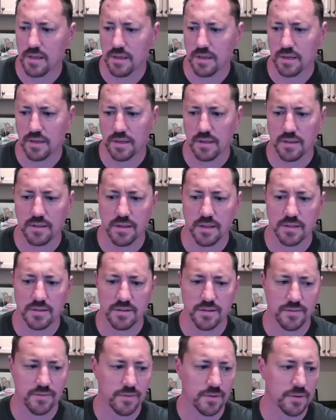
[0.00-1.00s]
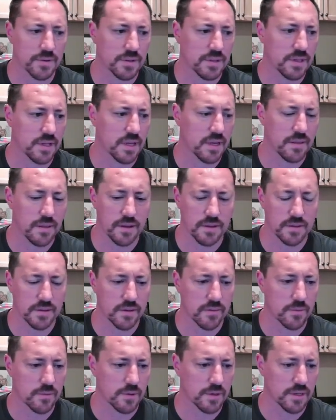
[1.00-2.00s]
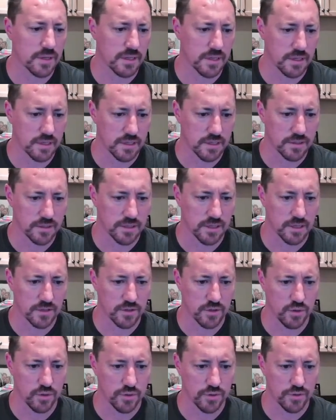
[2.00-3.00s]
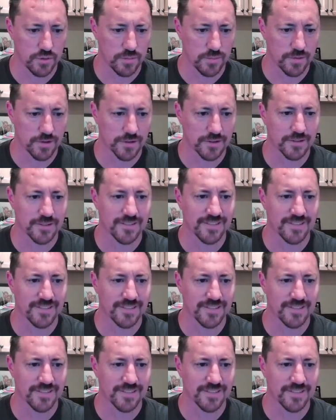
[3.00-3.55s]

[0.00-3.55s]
And that's it for today. Thanks everyone, and I'll talk to you tomorrow.